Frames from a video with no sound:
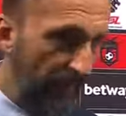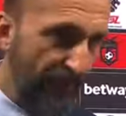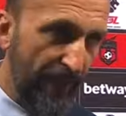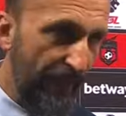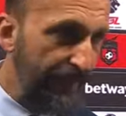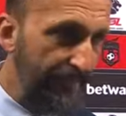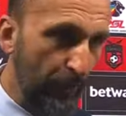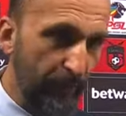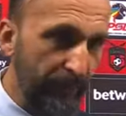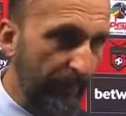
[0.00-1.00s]
A very
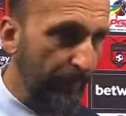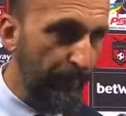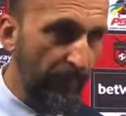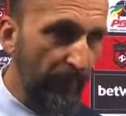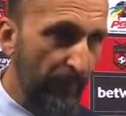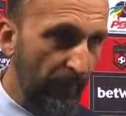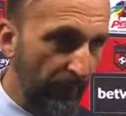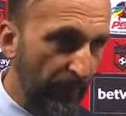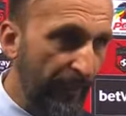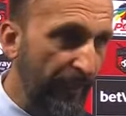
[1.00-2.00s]
strong team,
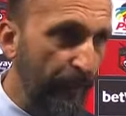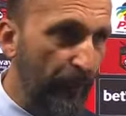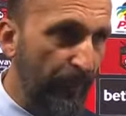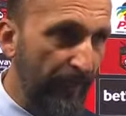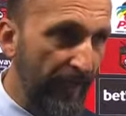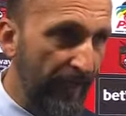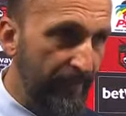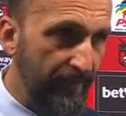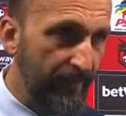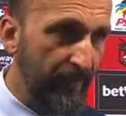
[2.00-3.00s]
very good
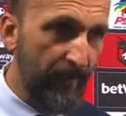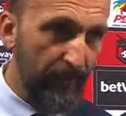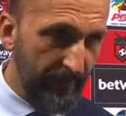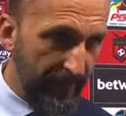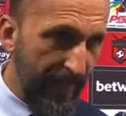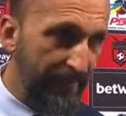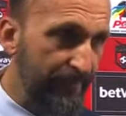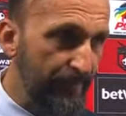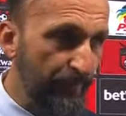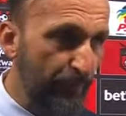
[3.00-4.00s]
players,
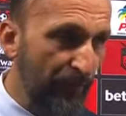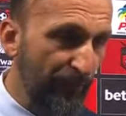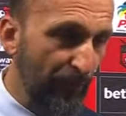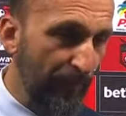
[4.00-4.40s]
nice, beautiful